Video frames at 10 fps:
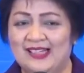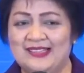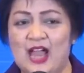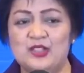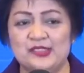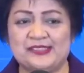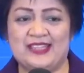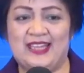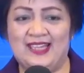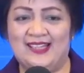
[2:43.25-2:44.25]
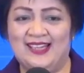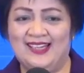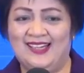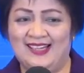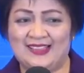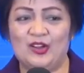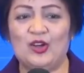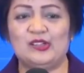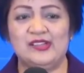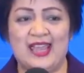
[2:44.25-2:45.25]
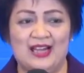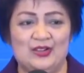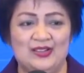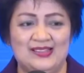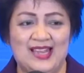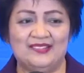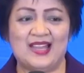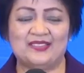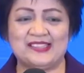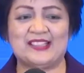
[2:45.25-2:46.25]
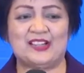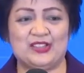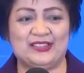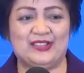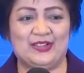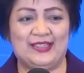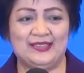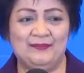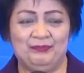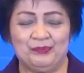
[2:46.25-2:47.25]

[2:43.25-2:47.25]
now you see the color yellow, and that is carotenoid.